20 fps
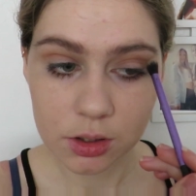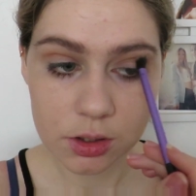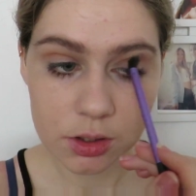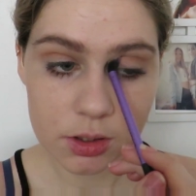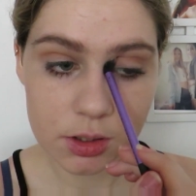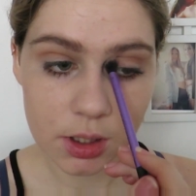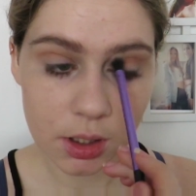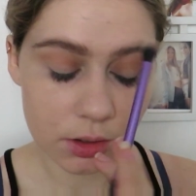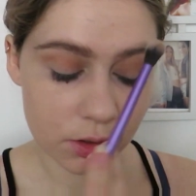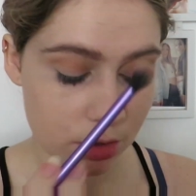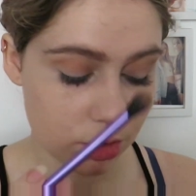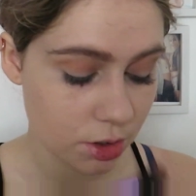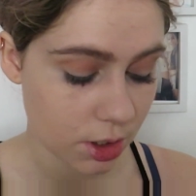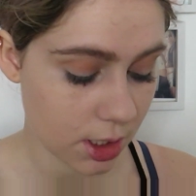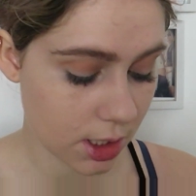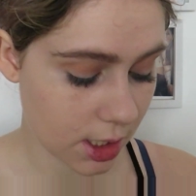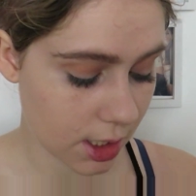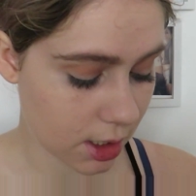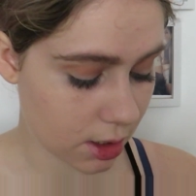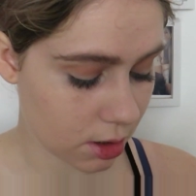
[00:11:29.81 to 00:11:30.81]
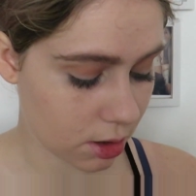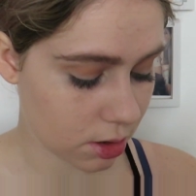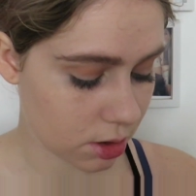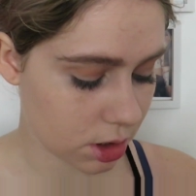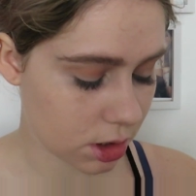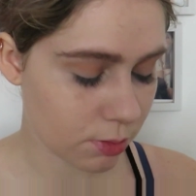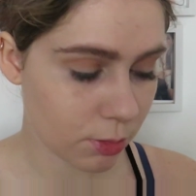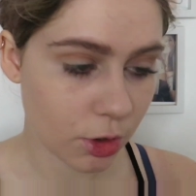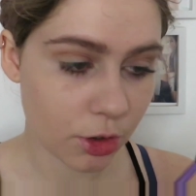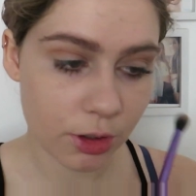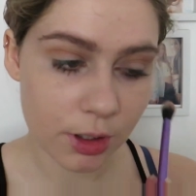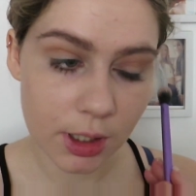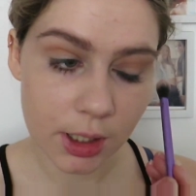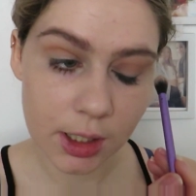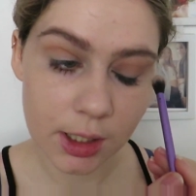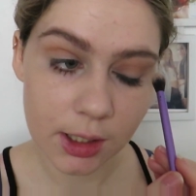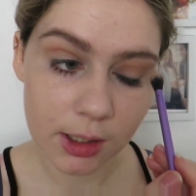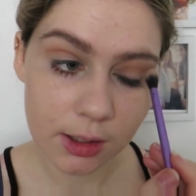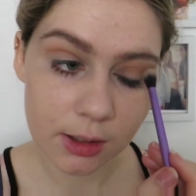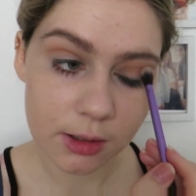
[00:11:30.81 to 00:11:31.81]
sultry and
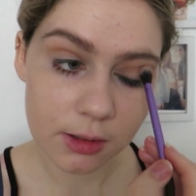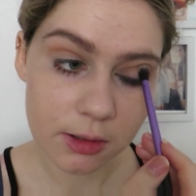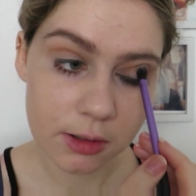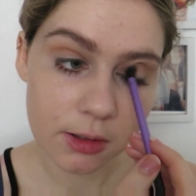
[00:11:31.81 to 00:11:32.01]
smoky.